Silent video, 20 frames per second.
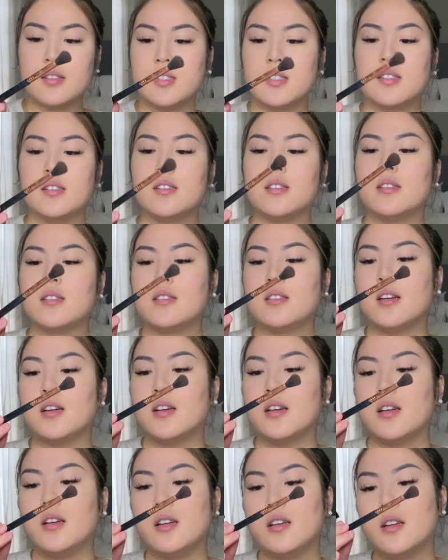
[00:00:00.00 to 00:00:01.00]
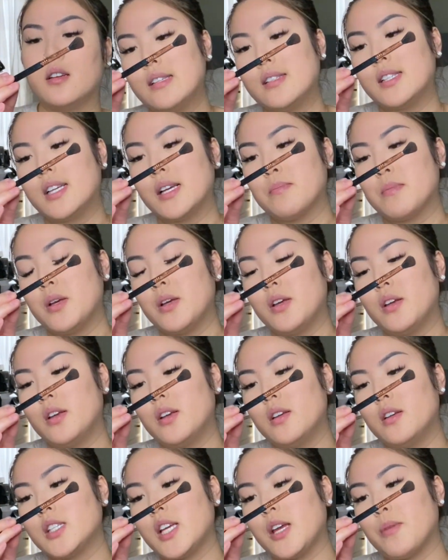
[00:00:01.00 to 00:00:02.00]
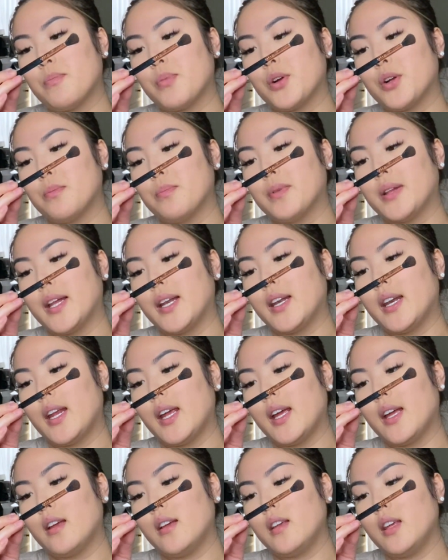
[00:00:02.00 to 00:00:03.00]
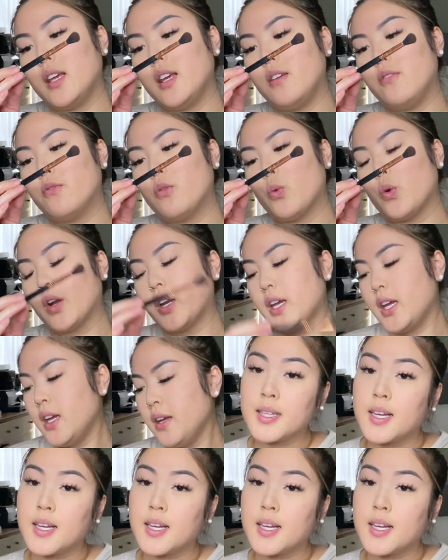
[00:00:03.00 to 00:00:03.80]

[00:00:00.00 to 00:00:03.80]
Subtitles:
This is the Sigma Tapered Blending E40.